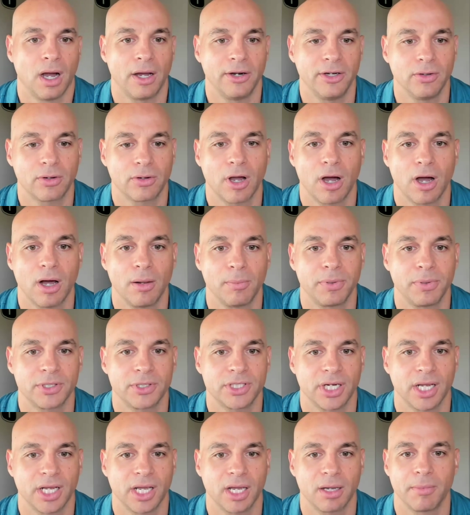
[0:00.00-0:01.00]
How do you
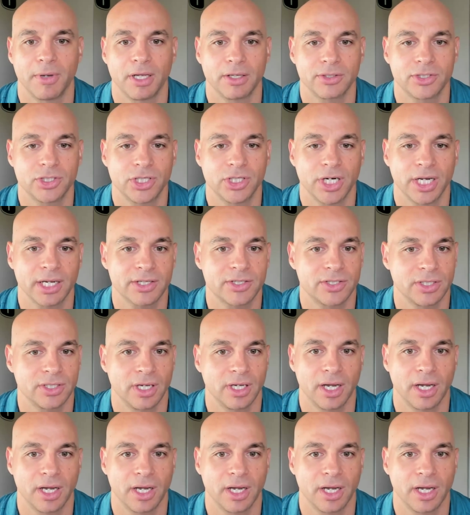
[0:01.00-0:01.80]
accomplish AML checks?